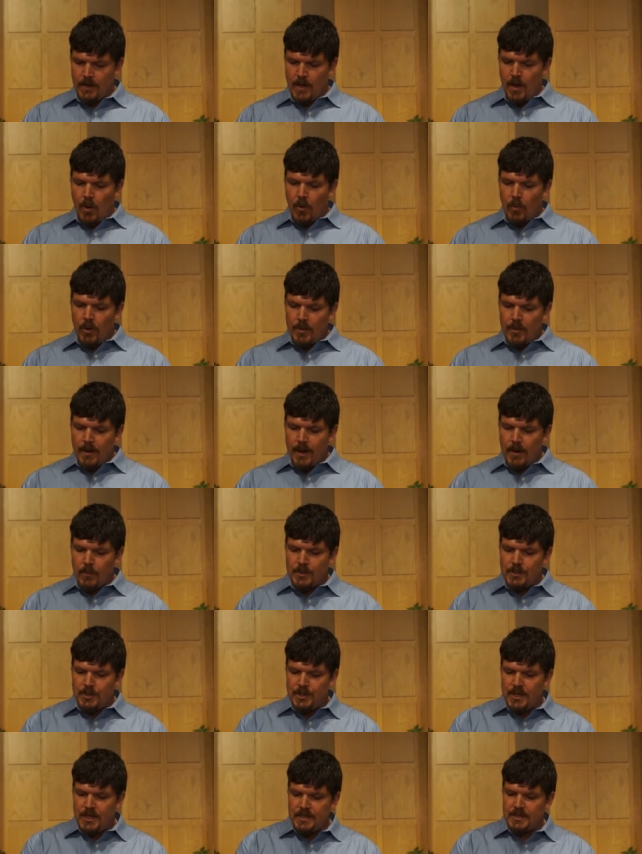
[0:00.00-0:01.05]
Or what about when
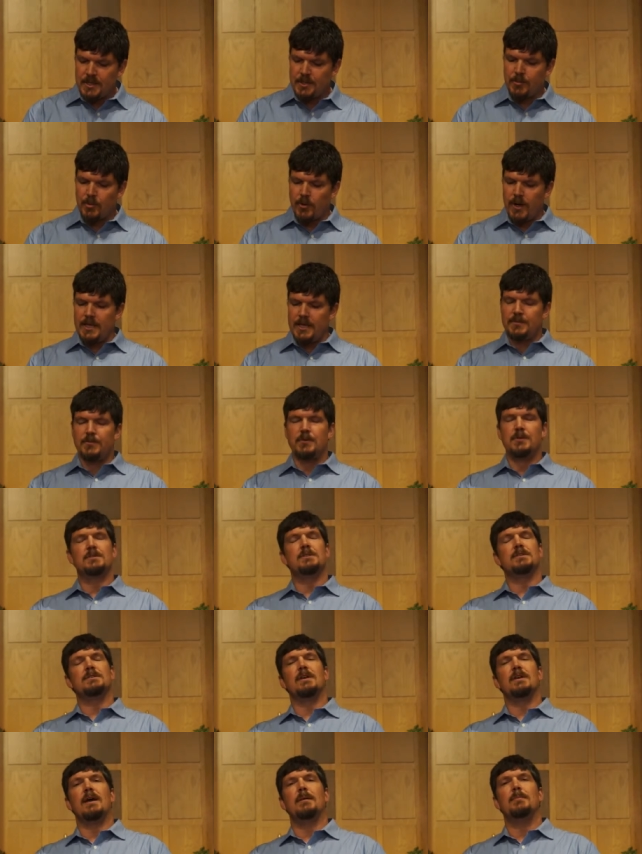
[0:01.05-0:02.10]
Jesus prays for his
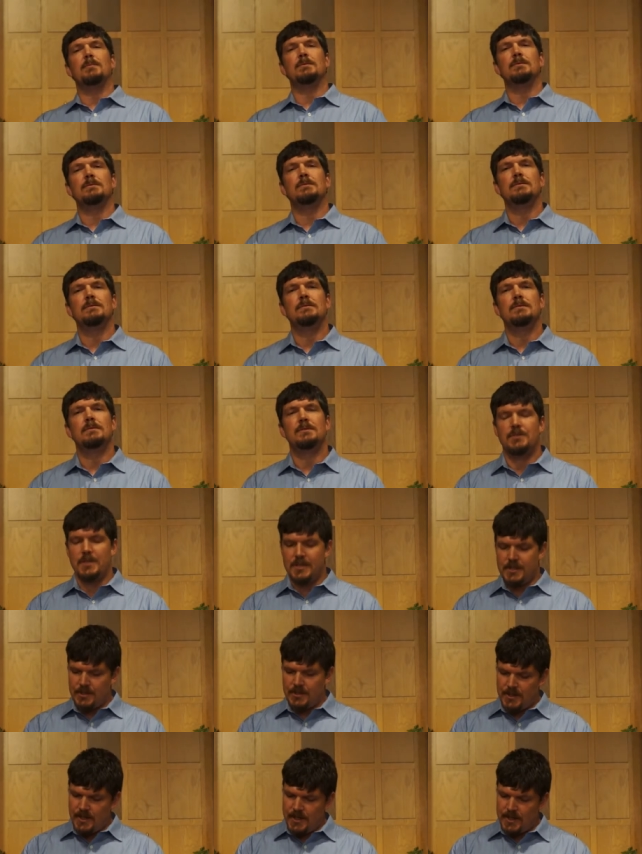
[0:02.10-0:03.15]
disciples?
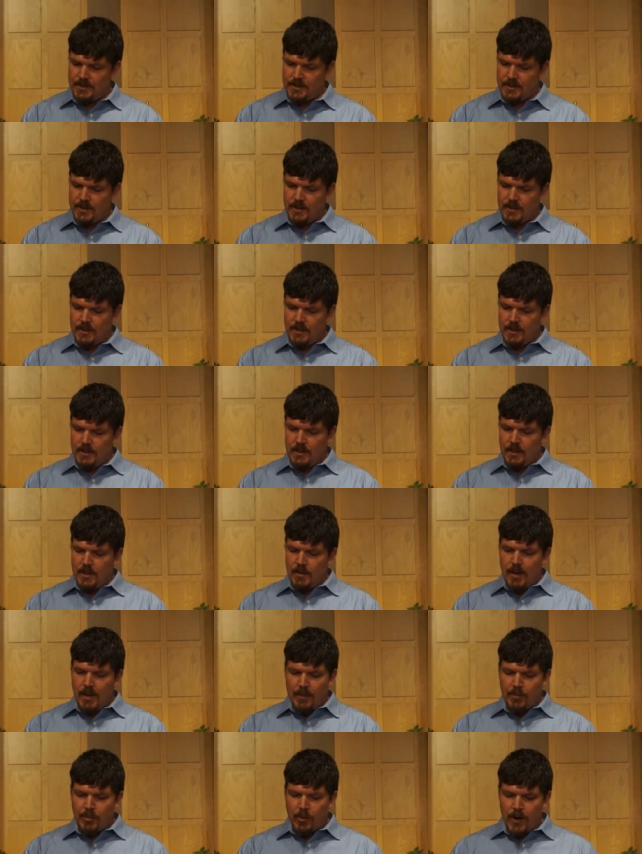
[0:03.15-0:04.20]
Jesus says,
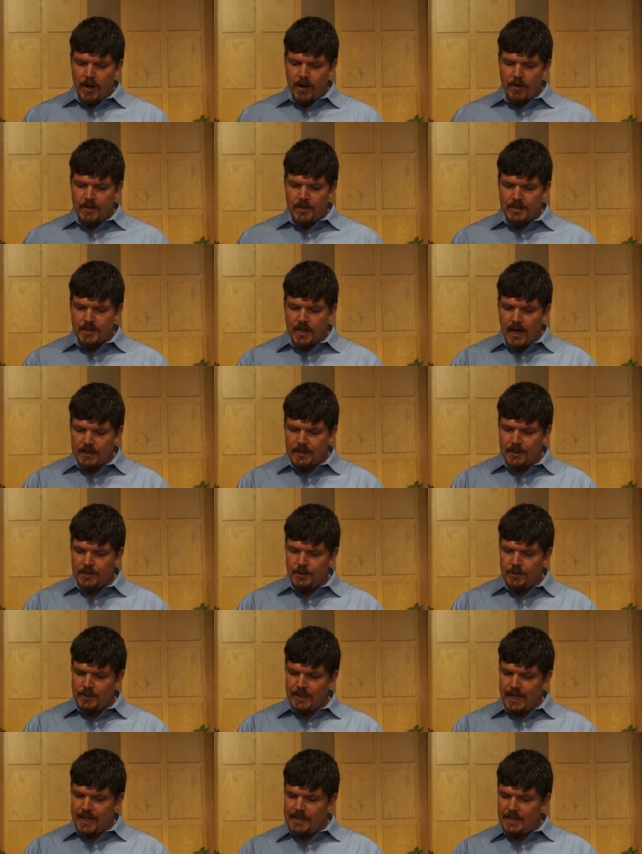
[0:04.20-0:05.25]
"My prayer is not that you
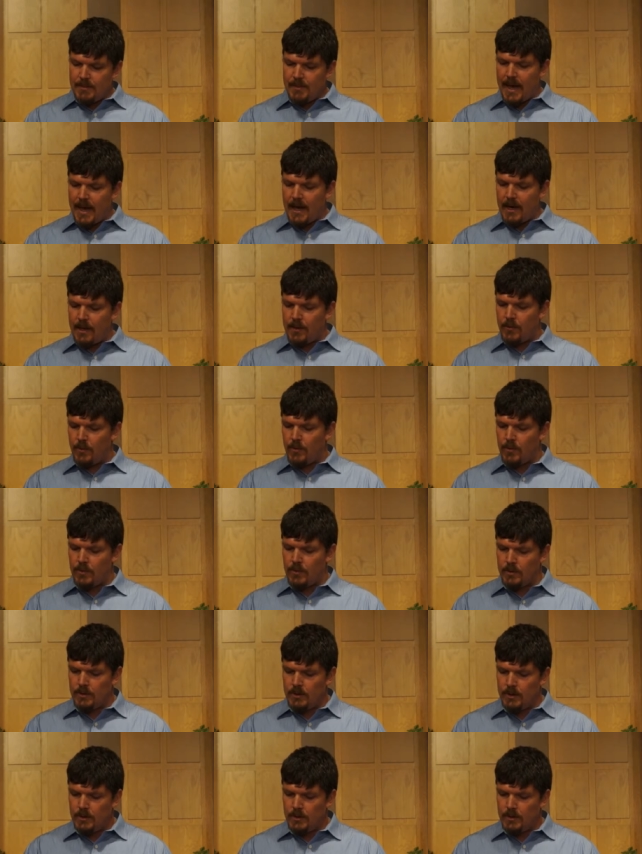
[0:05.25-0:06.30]
take them out of the world,